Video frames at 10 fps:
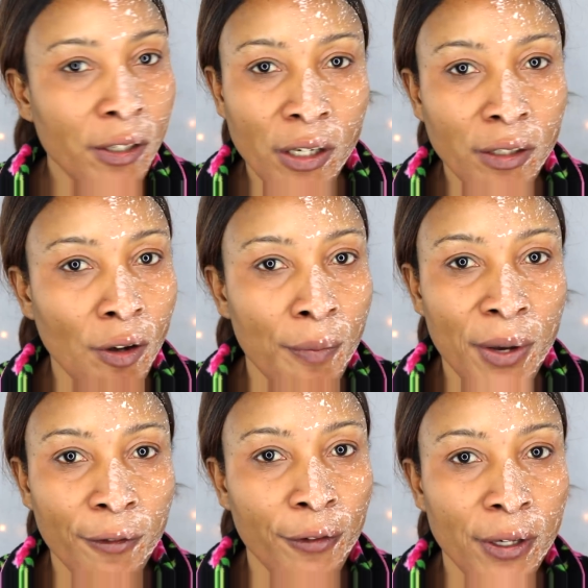just don't
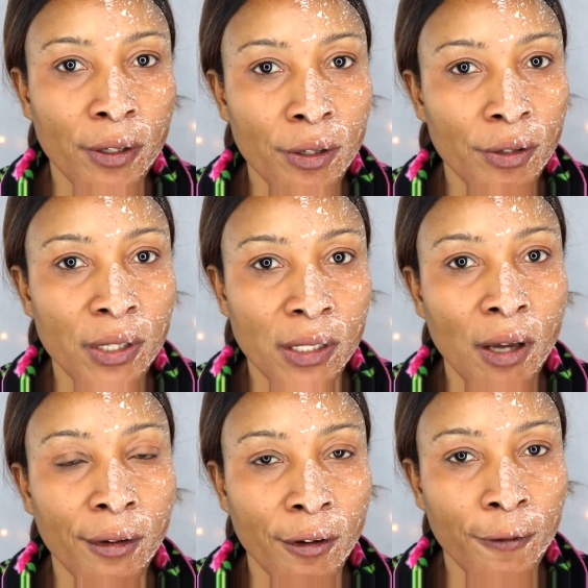be afraid to use this
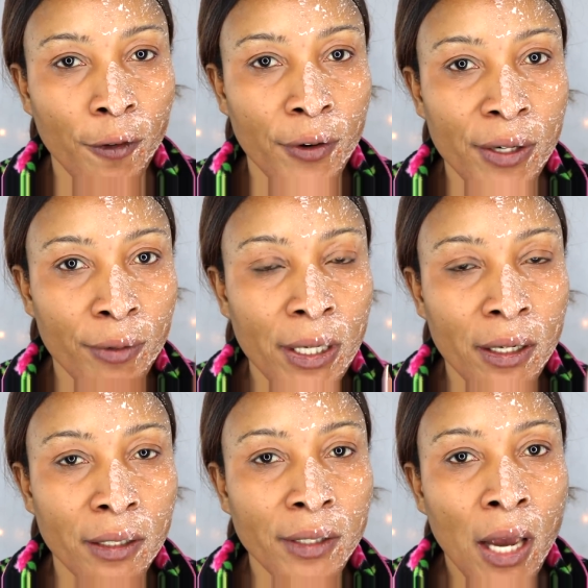on your forehead
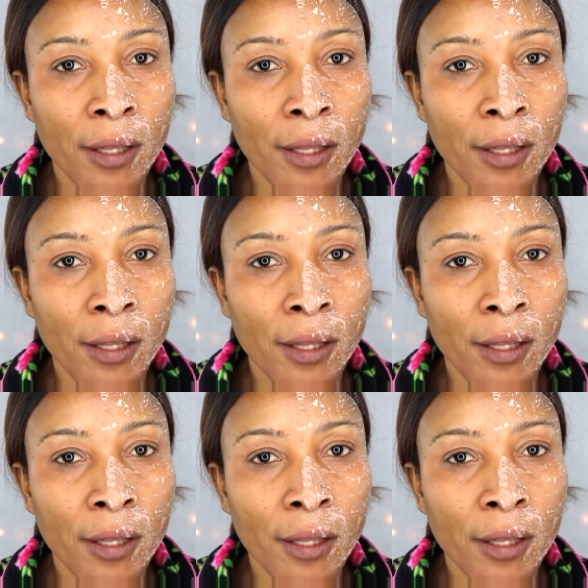wrinkles.